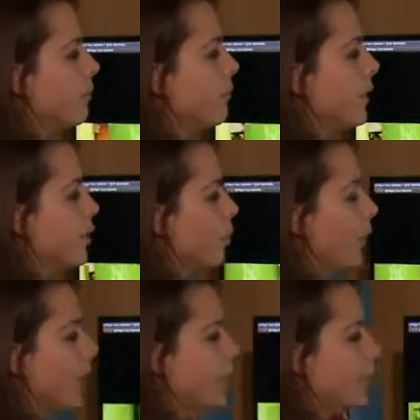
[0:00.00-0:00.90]
video
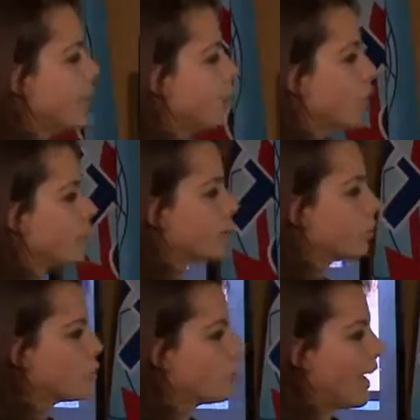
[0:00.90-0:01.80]
player in
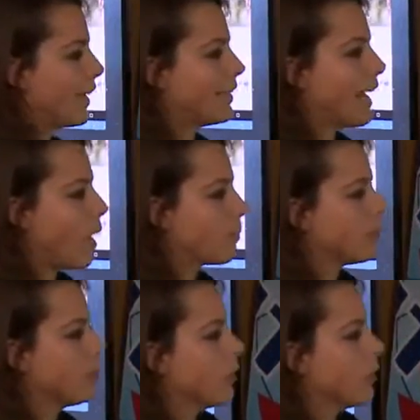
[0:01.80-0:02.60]
order to adapt